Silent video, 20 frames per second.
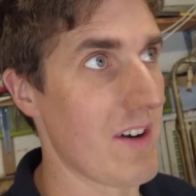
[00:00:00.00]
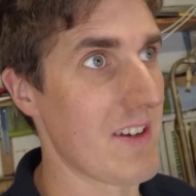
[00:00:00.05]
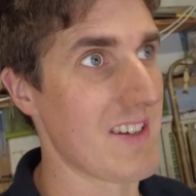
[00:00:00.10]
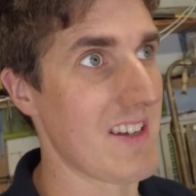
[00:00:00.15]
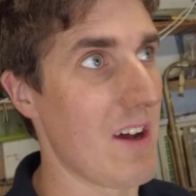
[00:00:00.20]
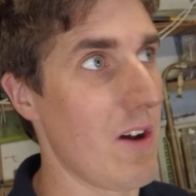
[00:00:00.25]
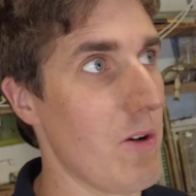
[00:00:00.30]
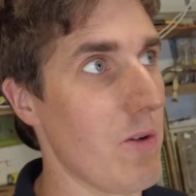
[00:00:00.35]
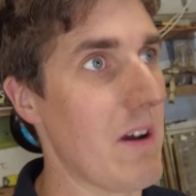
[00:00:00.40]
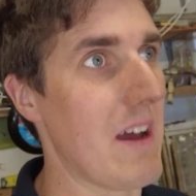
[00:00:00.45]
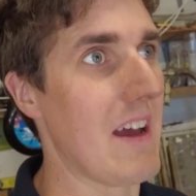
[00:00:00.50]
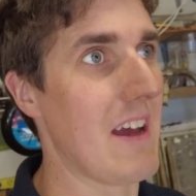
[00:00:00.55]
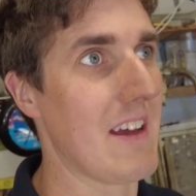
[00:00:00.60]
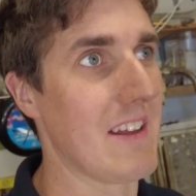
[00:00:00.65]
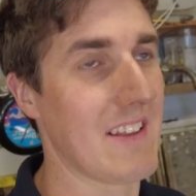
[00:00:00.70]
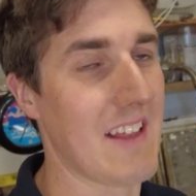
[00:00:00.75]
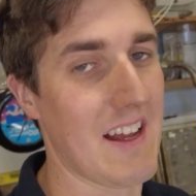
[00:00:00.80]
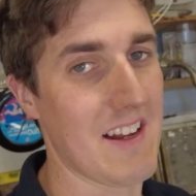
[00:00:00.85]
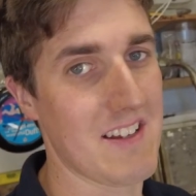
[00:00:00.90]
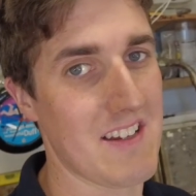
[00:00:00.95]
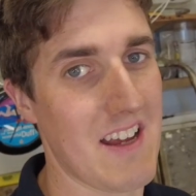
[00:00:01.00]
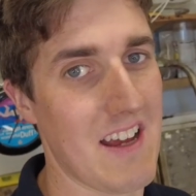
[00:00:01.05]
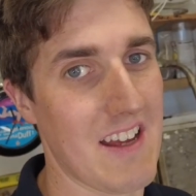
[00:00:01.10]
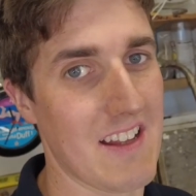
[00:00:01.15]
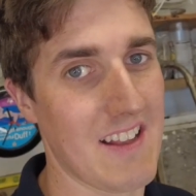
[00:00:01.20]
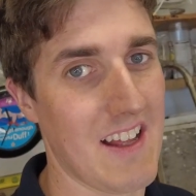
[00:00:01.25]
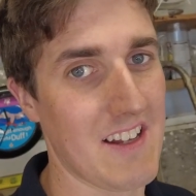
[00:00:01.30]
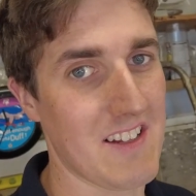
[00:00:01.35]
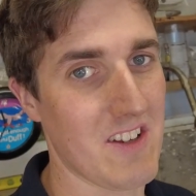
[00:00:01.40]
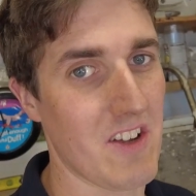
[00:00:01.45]
so
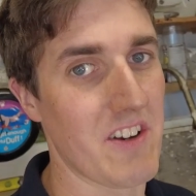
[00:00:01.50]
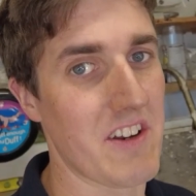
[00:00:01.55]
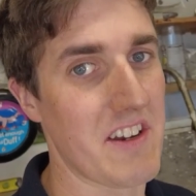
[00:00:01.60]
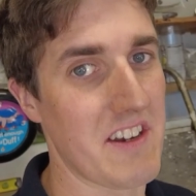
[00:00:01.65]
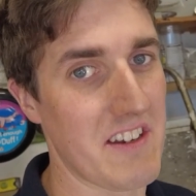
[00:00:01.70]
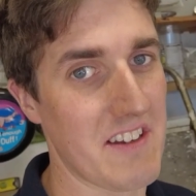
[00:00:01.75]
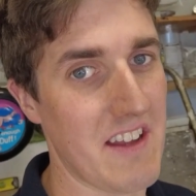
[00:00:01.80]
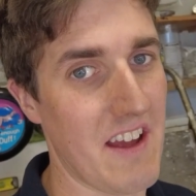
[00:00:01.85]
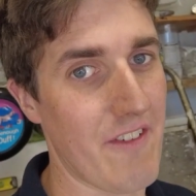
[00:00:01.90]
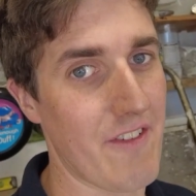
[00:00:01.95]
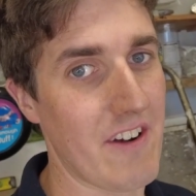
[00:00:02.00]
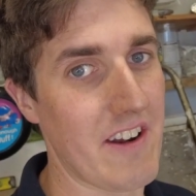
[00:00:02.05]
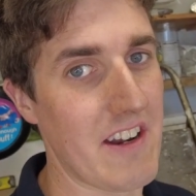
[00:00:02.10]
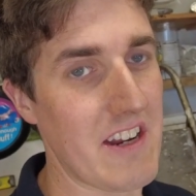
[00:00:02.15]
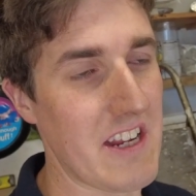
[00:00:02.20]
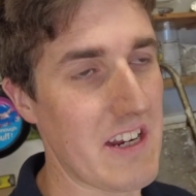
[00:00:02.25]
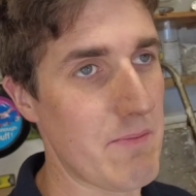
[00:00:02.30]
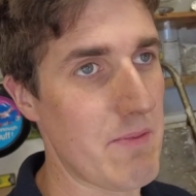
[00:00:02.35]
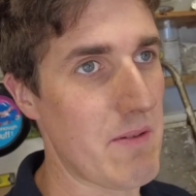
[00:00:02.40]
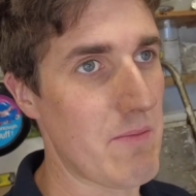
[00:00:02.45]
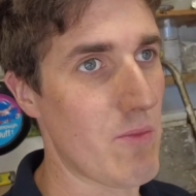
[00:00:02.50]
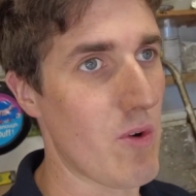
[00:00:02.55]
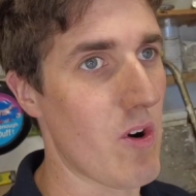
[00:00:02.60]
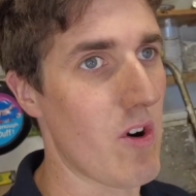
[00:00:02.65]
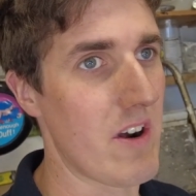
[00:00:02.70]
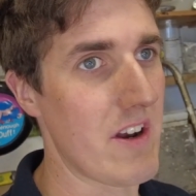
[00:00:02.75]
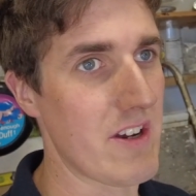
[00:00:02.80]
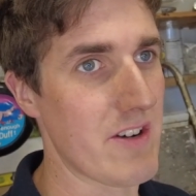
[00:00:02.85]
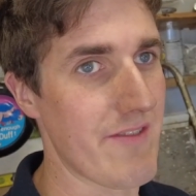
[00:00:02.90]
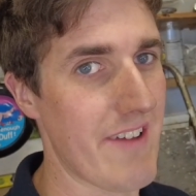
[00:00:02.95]
that's going to definitely need a bit
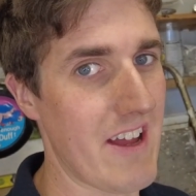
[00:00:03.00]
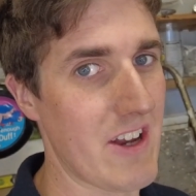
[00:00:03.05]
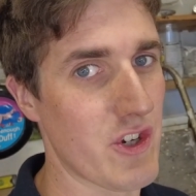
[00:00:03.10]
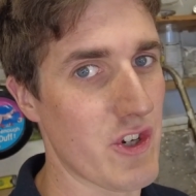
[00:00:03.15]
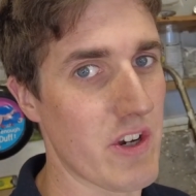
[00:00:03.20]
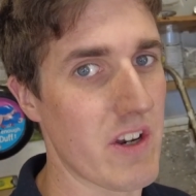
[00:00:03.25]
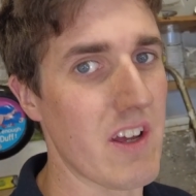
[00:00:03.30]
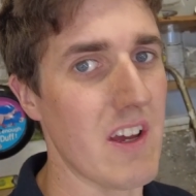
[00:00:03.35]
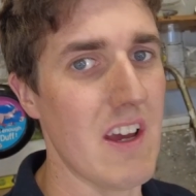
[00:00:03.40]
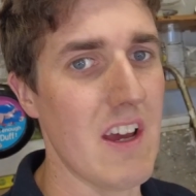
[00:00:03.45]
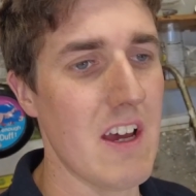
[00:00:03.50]
more intervention.